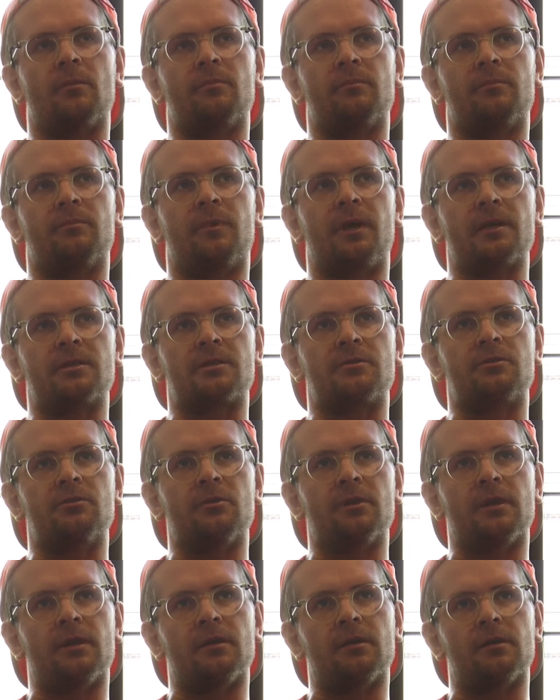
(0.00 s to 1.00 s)
I'm guess
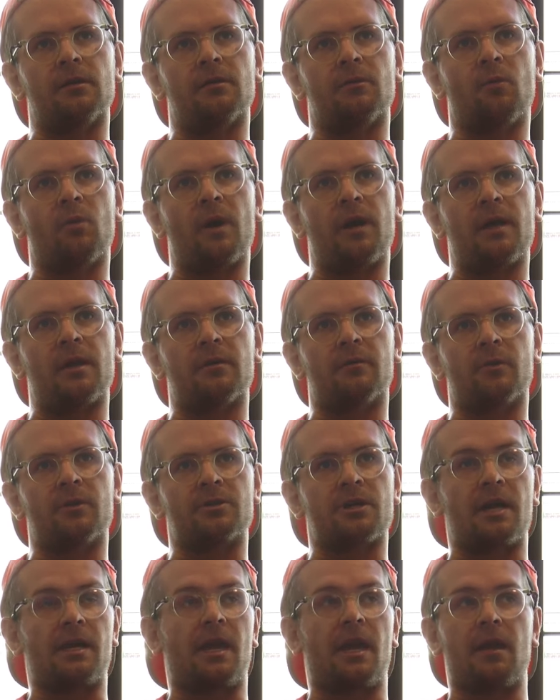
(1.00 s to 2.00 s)
doing it in the way in which I